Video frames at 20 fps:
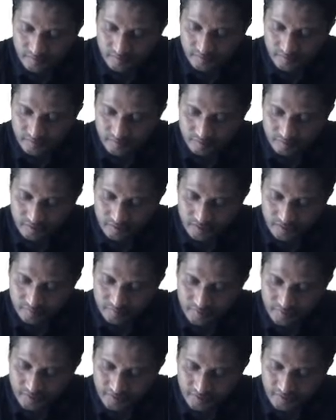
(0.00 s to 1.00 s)
Now this can
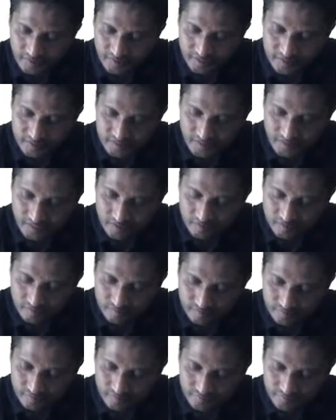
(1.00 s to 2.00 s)
be written as tan
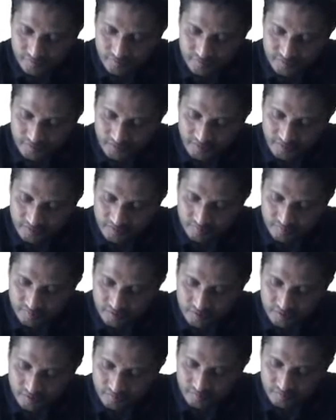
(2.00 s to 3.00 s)
of sin
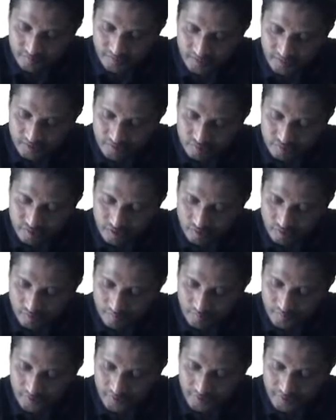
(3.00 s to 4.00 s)
inverse of, I'll use the
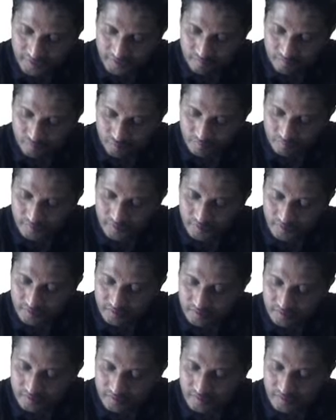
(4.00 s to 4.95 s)
compound angle formula,